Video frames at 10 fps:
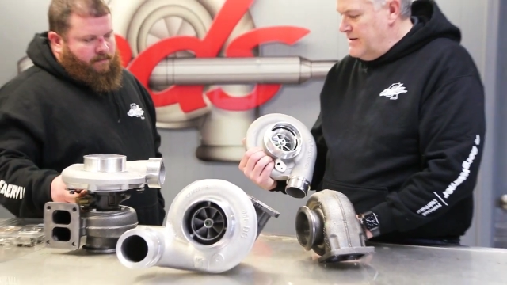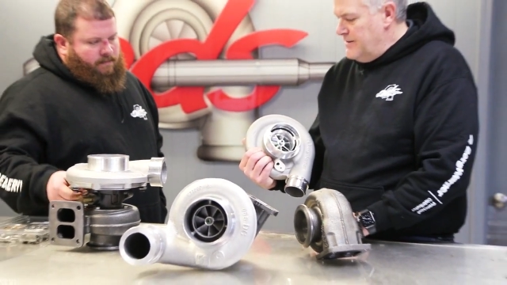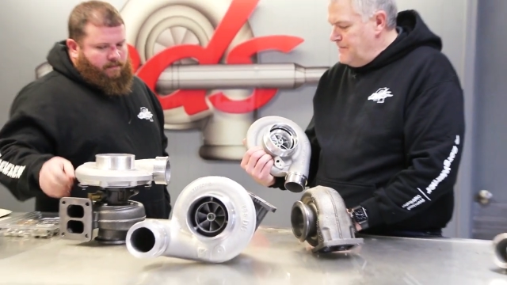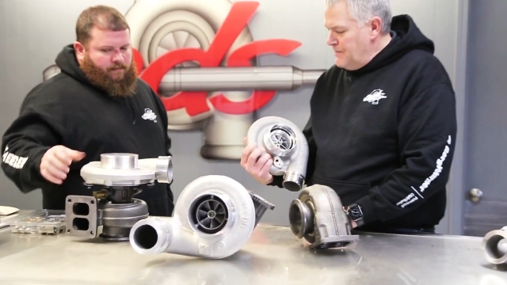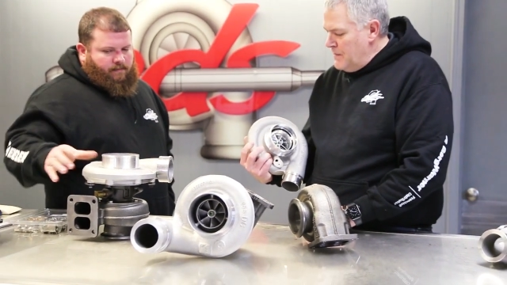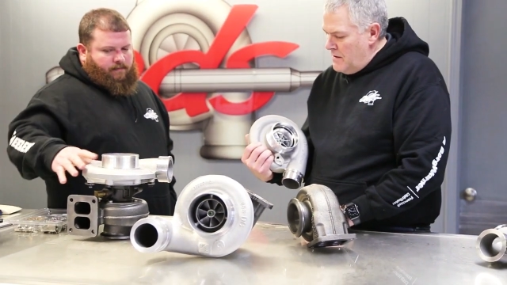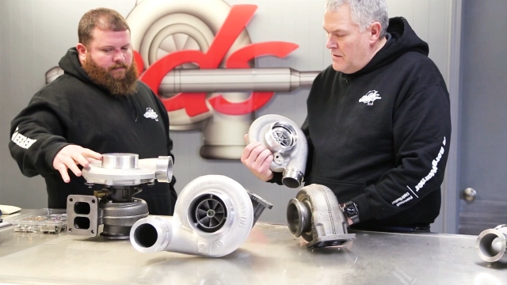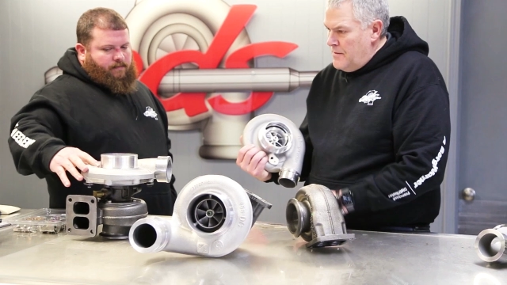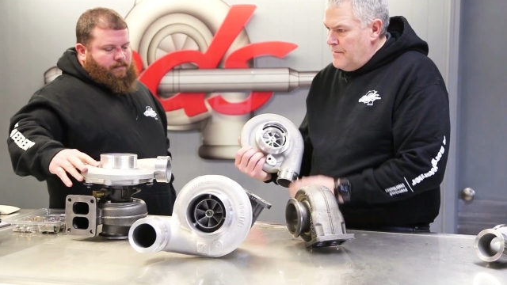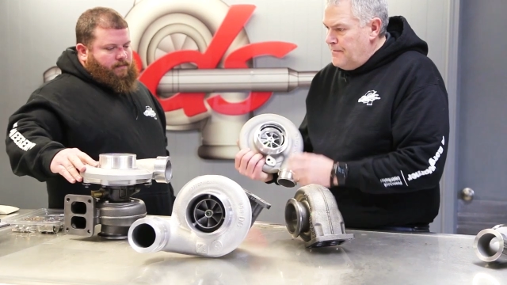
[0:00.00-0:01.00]
Speaker 1: there,
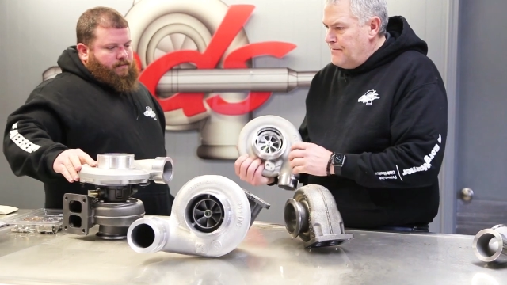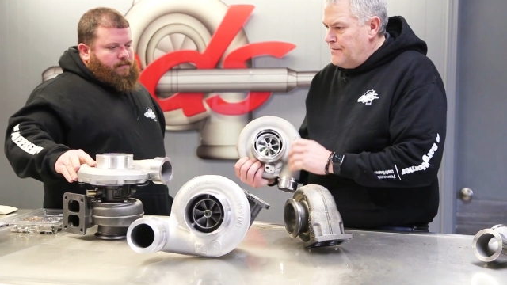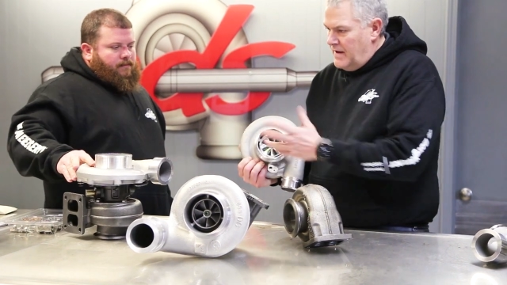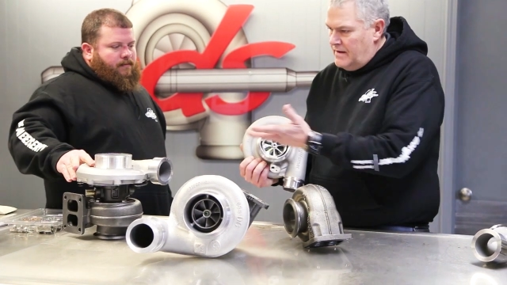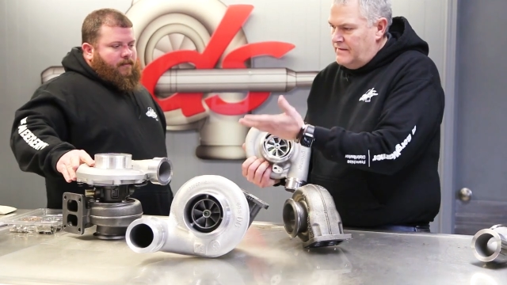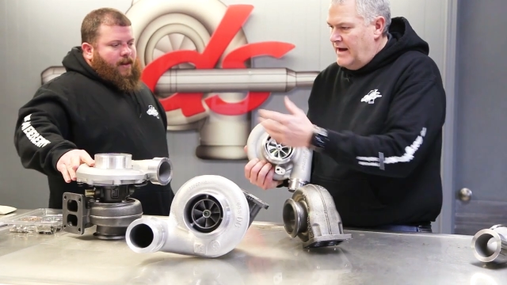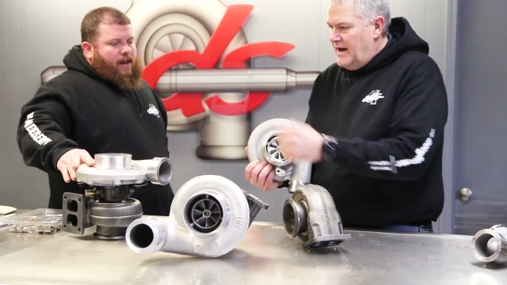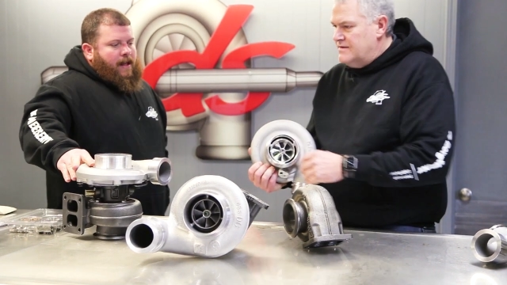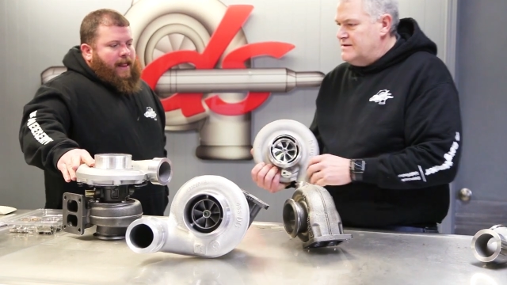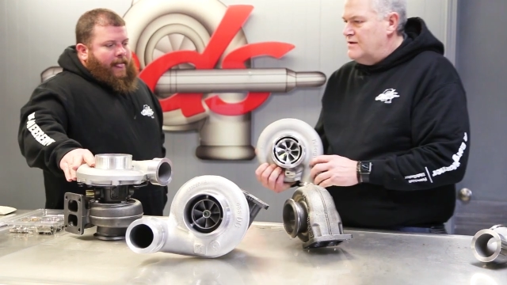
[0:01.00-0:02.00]
that
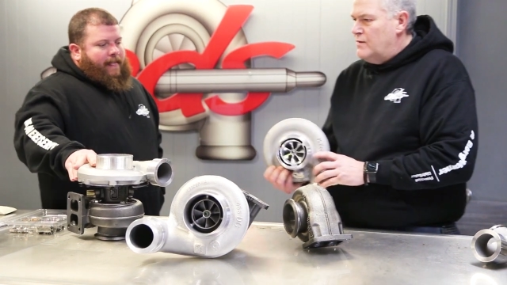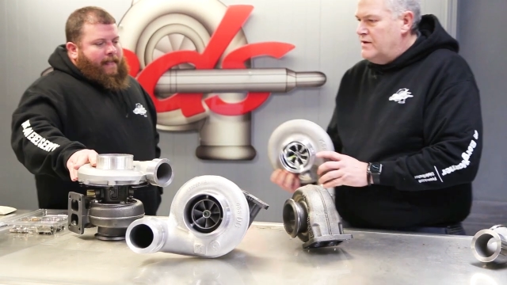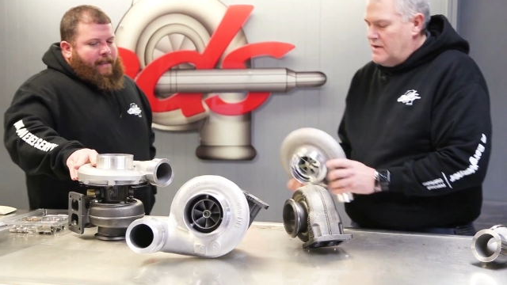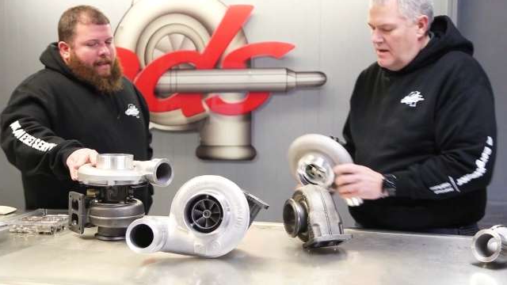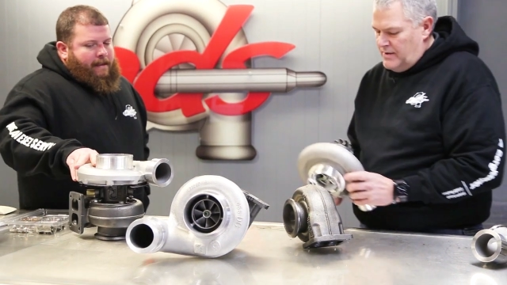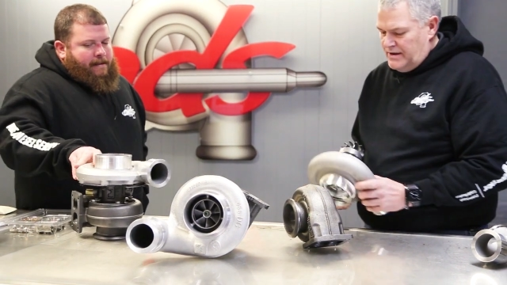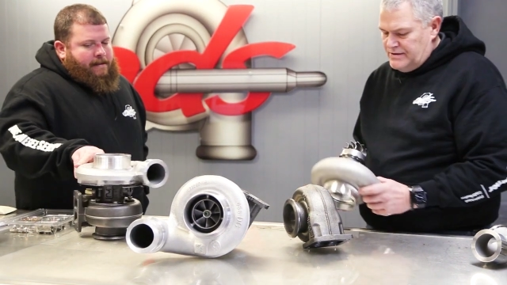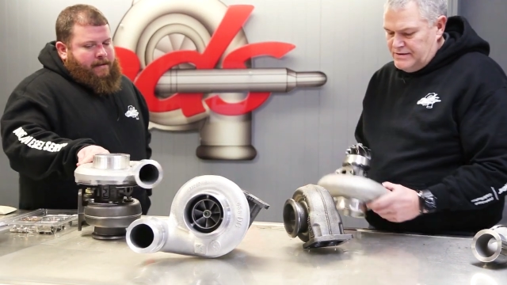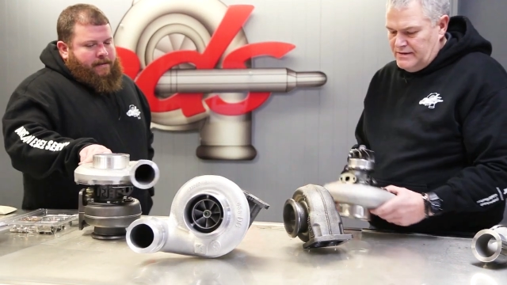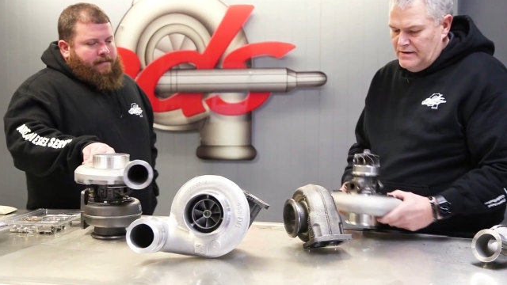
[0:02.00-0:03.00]
housing and wheel
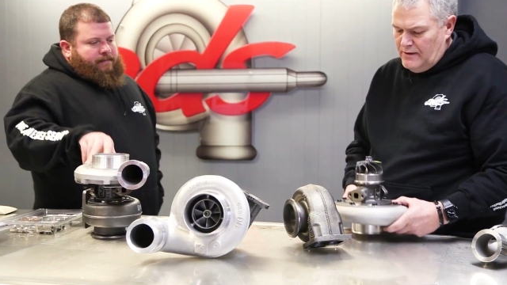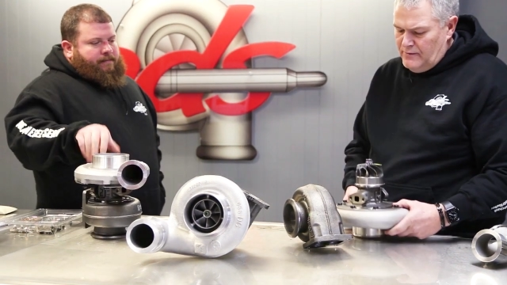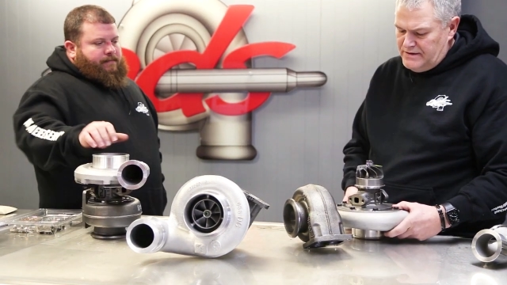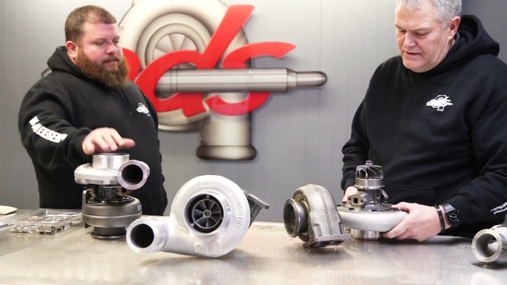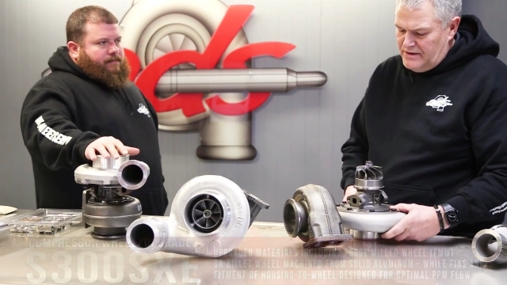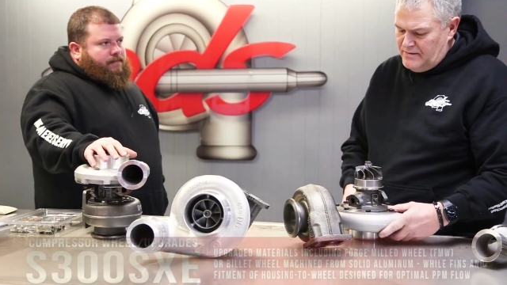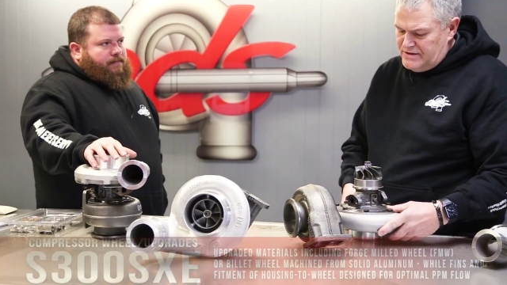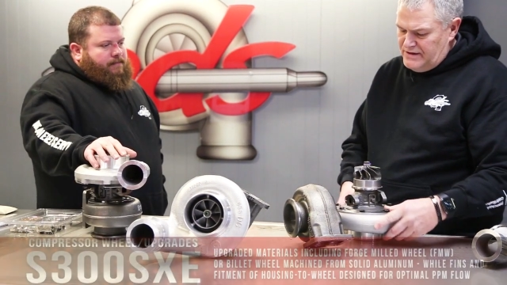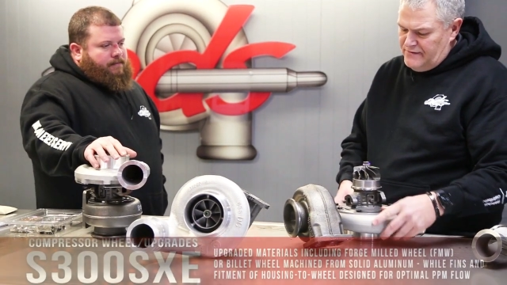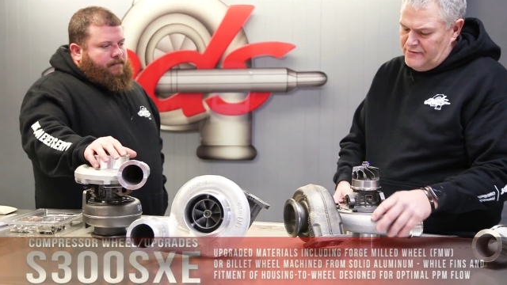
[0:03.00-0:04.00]
combination. They went to the
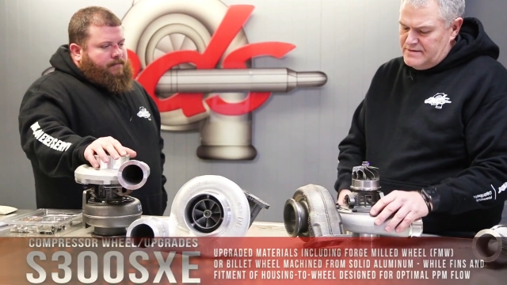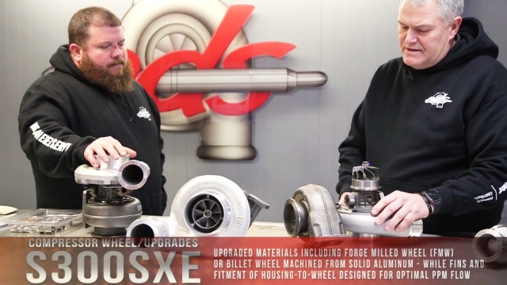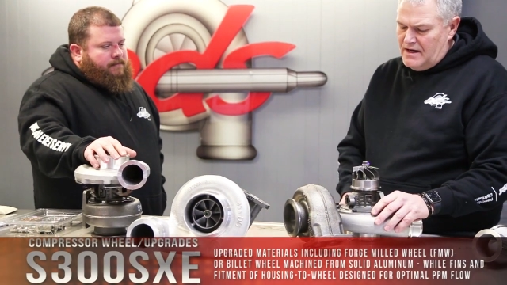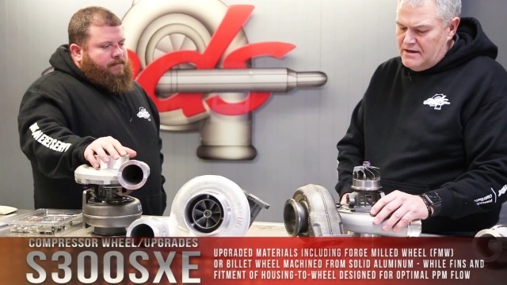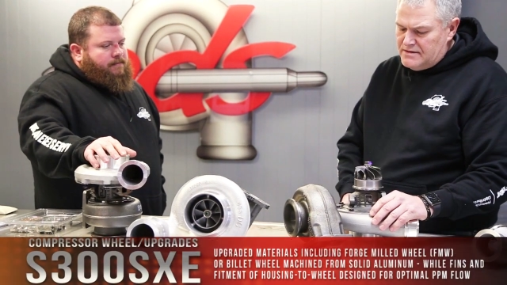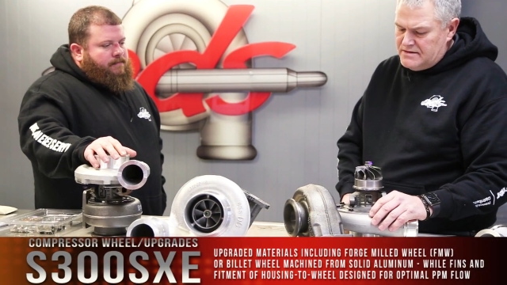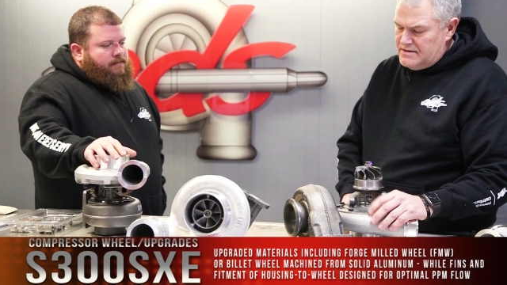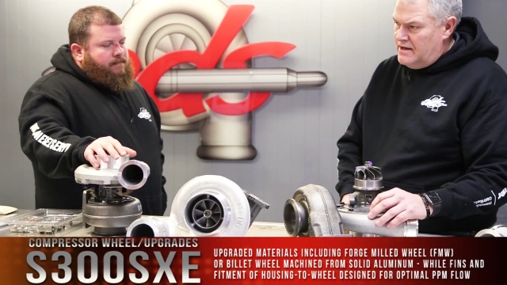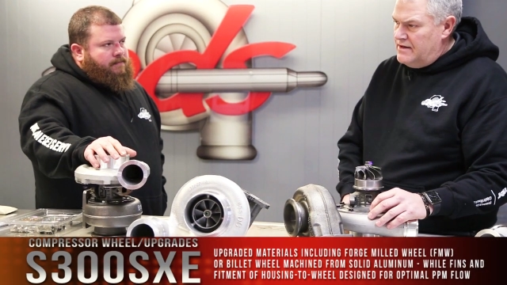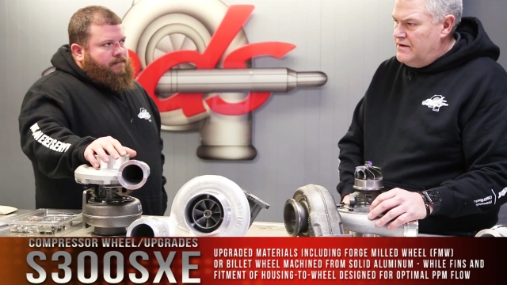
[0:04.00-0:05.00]
machine from solid
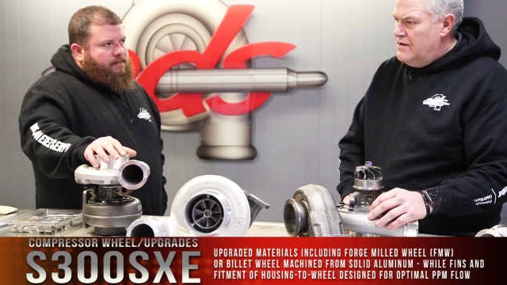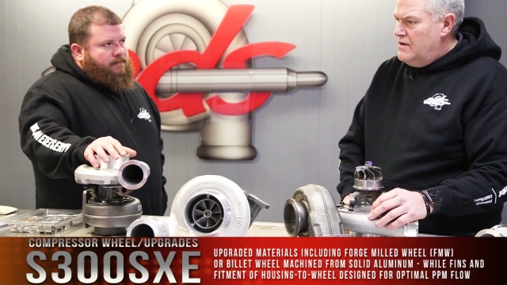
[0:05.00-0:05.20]
design